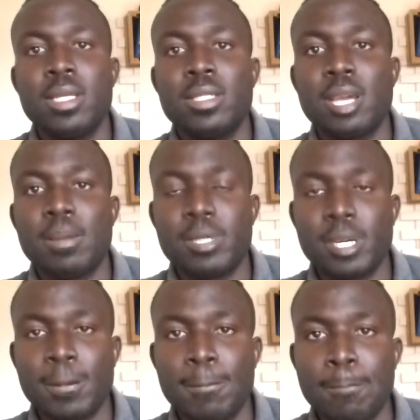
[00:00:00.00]

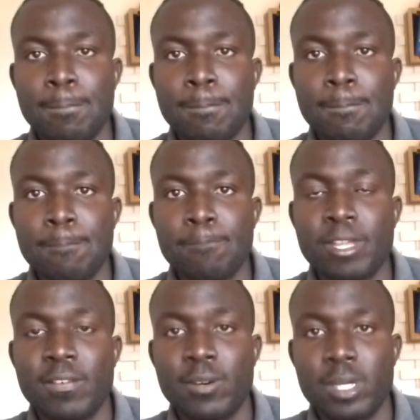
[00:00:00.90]
Chapter
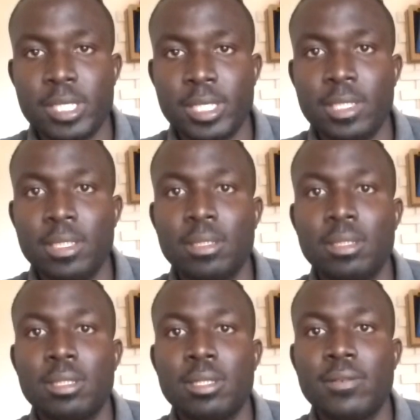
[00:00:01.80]

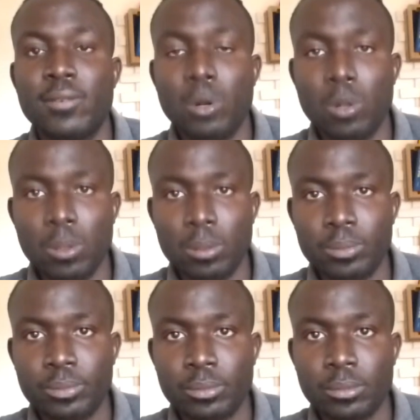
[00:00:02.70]
44,
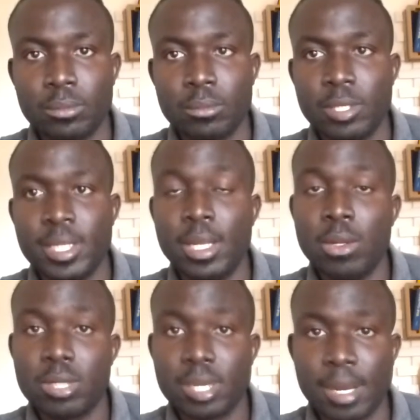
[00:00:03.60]
the
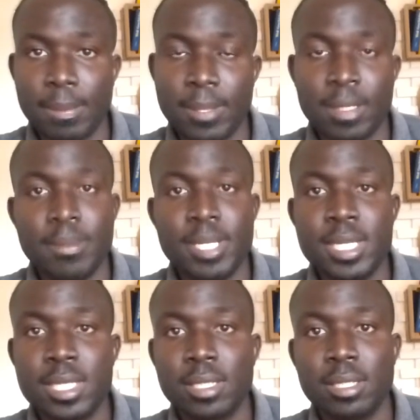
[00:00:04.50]
lost cup, that
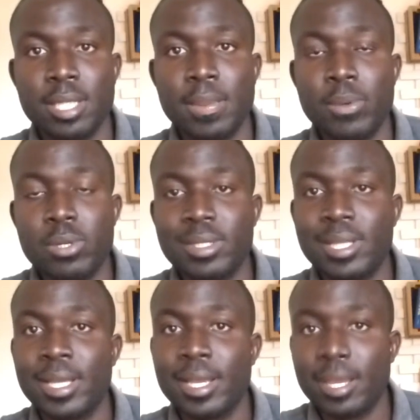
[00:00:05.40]
means they put
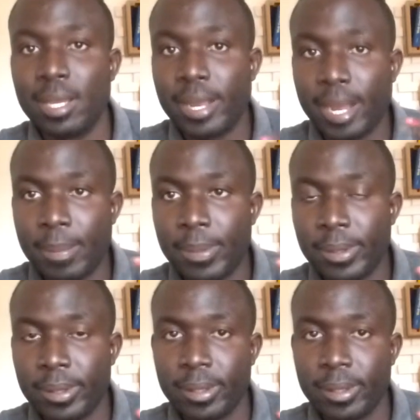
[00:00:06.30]
the cup